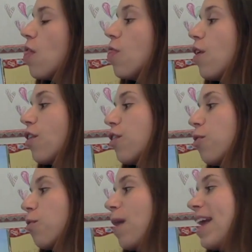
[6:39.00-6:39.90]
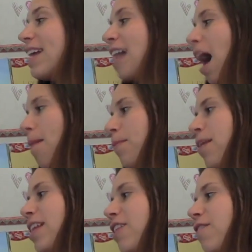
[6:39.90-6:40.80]
The crane
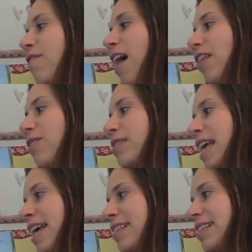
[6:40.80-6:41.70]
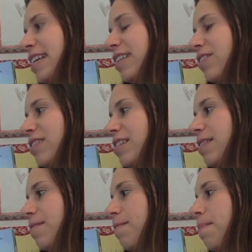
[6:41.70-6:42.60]
operator follows hand signals.
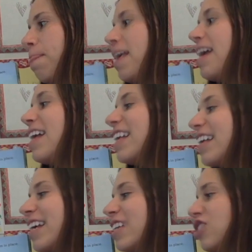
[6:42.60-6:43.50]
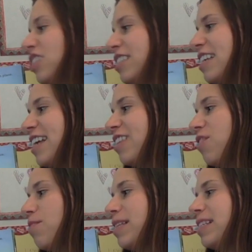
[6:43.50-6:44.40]
Each
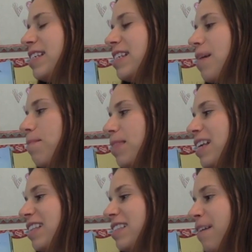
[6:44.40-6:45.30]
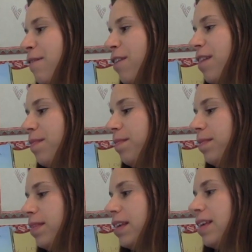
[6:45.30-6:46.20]
signal means something different.
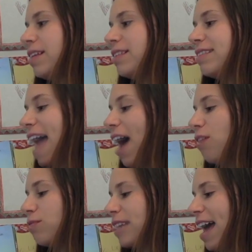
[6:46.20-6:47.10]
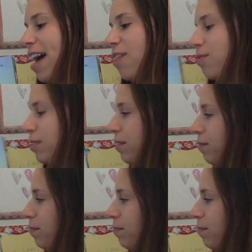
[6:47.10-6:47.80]
Down, down.